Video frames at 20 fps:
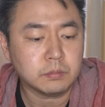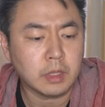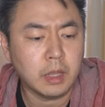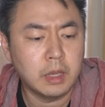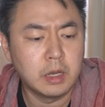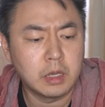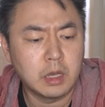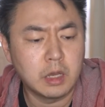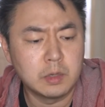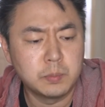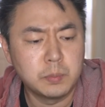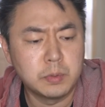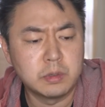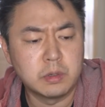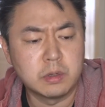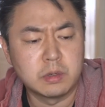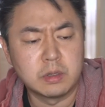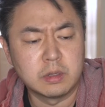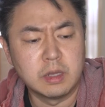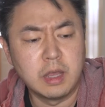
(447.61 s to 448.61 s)
I kind of put
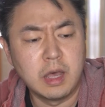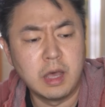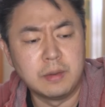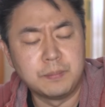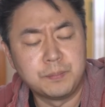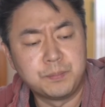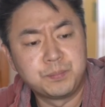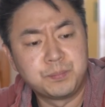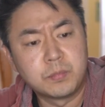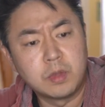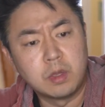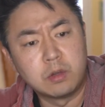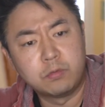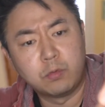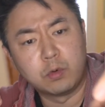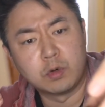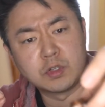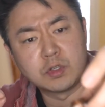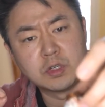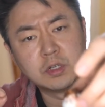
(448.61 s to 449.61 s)
on a lot,
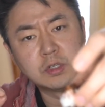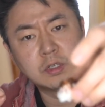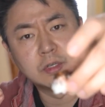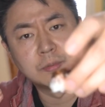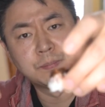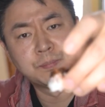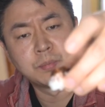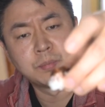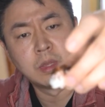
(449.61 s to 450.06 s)
unfortunately,